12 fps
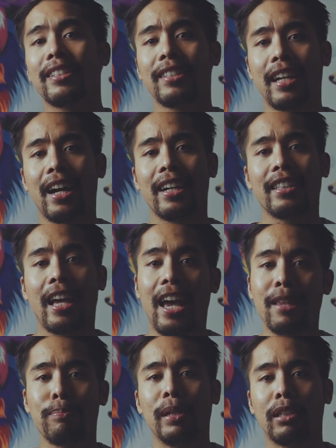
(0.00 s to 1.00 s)
design
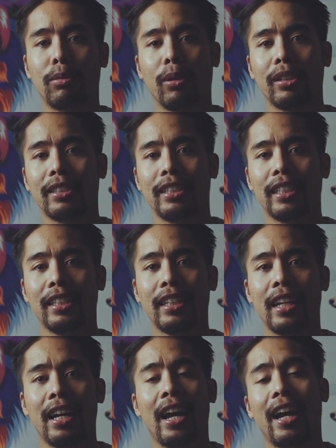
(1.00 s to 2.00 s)
and build quality,
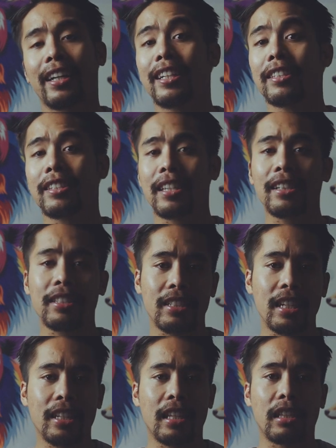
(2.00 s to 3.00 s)
I can still
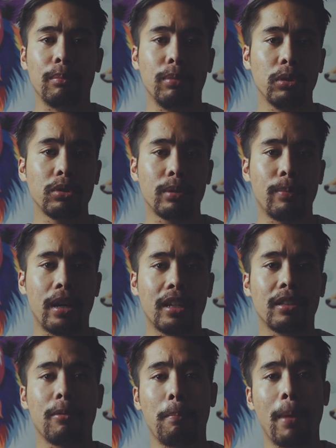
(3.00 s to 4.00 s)
see that the
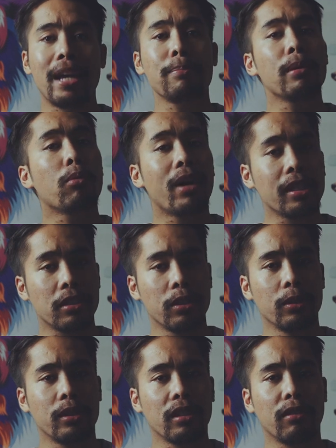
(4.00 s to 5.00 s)
Bluesmart might be well
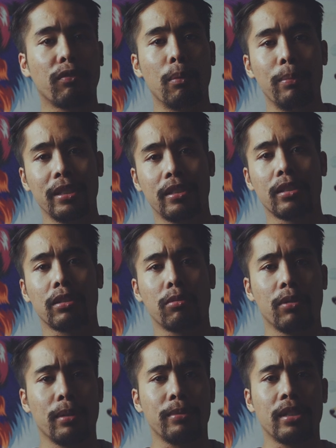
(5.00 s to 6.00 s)
suited for business
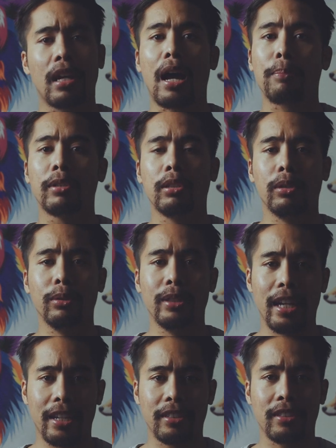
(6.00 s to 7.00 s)
trips up to 2
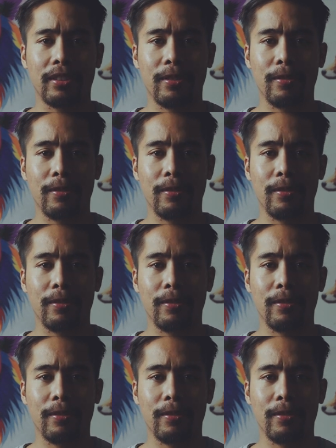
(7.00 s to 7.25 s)
days.